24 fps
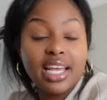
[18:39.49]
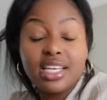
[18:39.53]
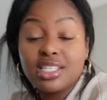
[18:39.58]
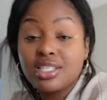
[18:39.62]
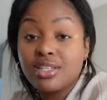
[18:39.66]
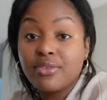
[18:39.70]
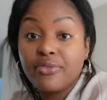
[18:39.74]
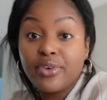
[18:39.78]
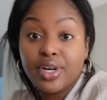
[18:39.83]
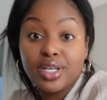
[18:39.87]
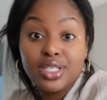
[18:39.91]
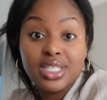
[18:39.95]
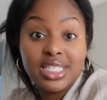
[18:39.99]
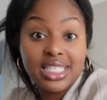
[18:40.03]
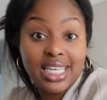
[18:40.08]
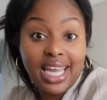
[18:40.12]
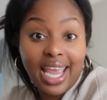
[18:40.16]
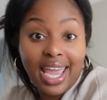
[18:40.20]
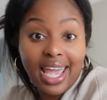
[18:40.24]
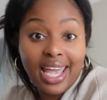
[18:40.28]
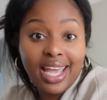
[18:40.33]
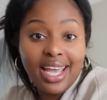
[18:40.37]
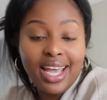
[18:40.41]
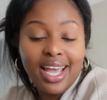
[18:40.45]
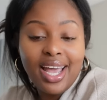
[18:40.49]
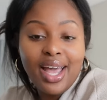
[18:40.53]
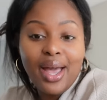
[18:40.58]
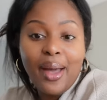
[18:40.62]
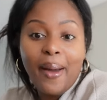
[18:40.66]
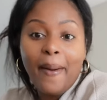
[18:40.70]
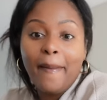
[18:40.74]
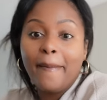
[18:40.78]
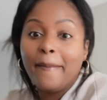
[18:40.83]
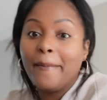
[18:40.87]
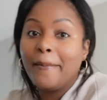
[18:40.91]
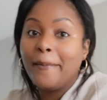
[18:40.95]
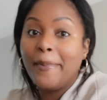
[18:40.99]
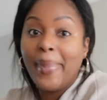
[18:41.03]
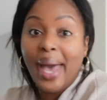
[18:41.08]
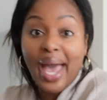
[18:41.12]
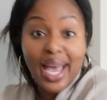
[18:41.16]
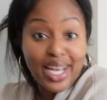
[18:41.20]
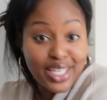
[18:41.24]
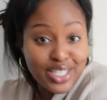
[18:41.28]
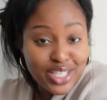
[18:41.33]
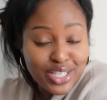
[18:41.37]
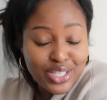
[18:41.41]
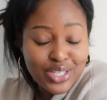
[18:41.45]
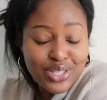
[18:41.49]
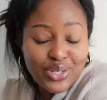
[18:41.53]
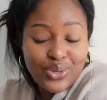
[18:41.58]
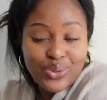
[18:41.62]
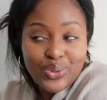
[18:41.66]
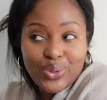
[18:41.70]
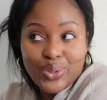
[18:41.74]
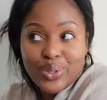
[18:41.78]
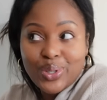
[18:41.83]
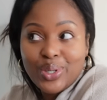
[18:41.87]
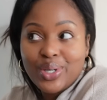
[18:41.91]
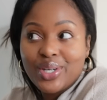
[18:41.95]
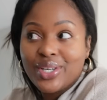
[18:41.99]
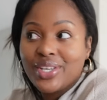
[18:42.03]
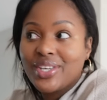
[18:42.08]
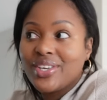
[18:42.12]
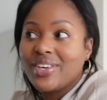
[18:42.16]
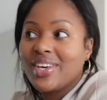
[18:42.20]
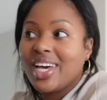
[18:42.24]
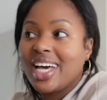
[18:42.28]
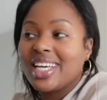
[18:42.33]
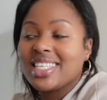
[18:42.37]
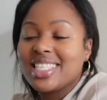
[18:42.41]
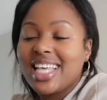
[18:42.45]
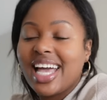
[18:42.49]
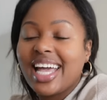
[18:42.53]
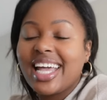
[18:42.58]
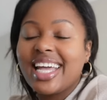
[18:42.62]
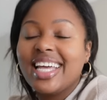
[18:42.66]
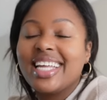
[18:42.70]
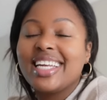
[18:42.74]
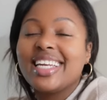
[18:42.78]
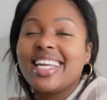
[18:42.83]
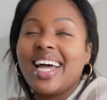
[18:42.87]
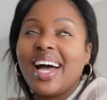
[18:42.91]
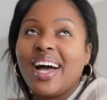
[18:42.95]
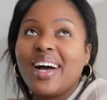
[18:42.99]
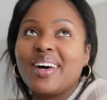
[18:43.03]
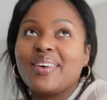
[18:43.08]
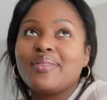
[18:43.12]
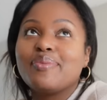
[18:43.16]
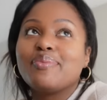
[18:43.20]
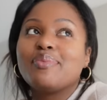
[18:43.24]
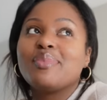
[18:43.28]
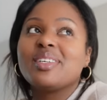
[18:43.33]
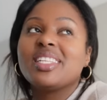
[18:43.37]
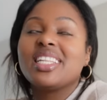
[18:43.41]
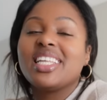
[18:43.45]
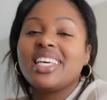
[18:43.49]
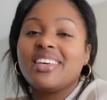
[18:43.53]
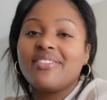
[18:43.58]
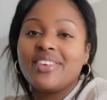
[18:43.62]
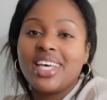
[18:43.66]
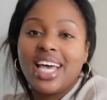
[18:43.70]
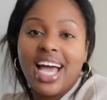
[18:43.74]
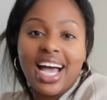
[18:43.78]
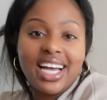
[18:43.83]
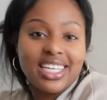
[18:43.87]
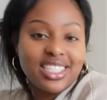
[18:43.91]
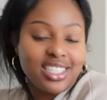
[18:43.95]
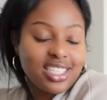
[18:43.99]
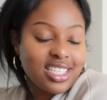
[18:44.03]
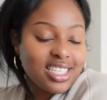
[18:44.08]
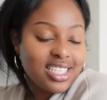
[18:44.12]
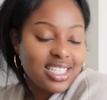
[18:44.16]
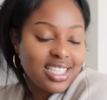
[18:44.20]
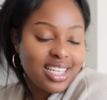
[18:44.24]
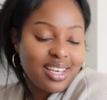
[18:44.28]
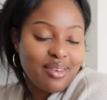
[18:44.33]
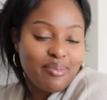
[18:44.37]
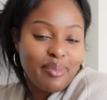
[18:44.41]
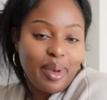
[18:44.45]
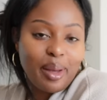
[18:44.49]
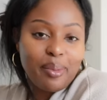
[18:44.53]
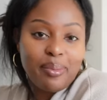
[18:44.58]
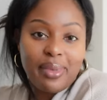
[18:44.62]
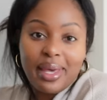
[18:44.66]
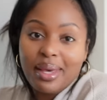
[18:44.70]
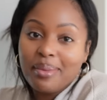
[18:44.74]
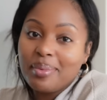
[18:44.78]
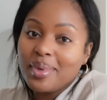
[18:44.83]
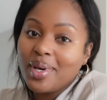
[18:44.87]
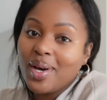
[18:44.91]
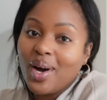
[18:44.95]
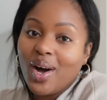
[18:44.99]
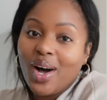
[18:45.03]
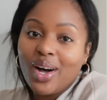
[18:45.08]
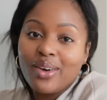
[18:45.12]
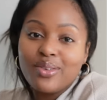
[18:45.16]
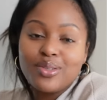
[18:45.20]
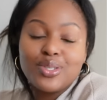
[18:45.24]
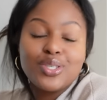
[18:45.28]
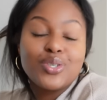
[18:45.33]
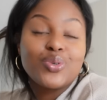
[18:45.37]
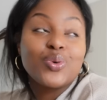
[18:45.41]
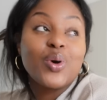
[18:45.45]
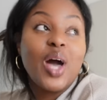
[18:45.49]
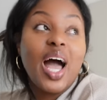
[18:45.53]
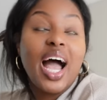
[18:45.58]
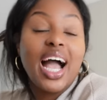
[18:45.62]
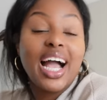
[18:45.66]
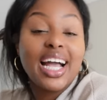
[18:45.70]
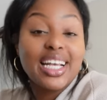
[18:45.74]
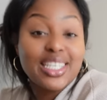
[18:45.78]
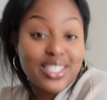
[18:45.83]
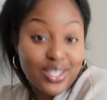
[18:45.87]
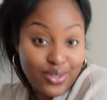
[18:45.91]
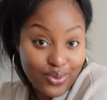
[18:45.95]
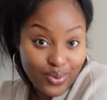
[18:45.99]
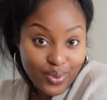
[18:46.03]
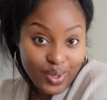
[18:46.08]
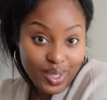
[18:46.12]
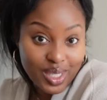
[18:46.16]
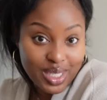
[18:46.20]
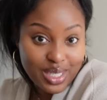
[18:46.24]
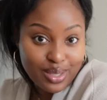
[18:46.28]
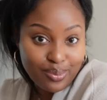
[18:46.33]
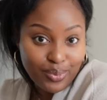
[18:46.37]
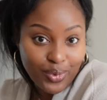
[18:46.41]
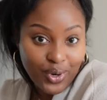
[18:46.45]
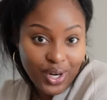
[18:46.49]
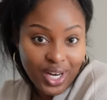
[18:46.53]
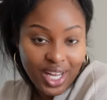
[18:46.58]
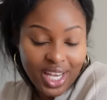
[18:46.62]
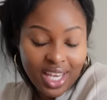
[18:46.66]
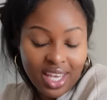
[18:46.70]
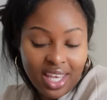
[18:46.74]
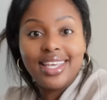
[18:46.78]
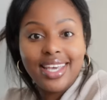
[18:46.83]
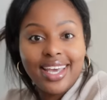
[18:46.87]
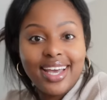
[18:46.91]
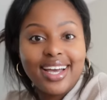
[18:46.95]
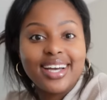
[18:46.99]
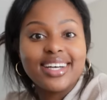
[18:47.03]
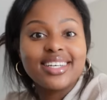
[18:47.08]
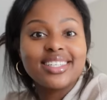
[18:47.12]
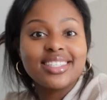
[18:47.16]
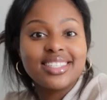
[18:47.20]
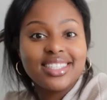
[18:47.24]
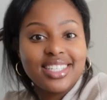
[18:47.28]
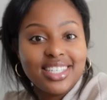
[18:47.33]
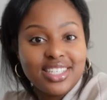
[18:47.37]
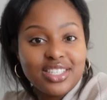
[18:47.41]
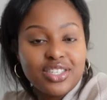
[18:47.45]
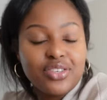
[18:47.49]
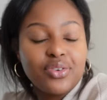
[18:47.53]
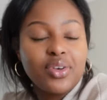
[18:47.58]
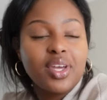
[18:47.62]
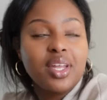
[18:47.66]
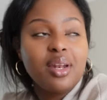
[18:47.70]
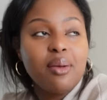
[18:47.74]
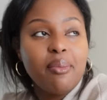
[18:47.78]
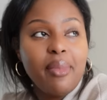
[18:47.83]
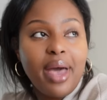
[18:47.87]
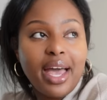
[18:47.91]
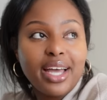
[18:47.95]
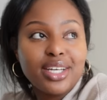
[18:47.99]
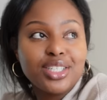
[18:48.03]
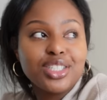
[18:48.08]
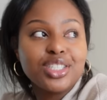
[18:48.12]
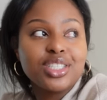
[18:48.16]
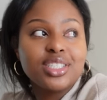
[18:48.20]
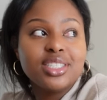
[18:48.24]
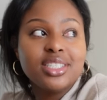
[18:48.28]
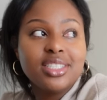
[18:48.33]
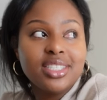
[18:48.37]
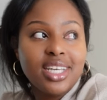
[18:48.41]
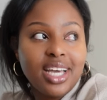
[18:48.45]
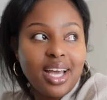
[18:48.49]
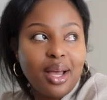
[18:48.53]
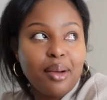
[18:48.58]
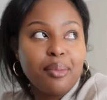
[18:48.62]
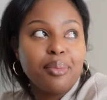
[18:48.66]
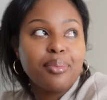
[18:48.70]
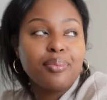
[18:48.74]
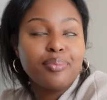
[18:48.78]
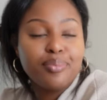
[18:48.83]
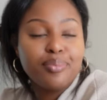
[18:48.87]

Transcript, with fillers: is the first day back to school. You guys, I cannot believe it. I just sent my baby off to high school this morning. Yeah, as you can imagine, I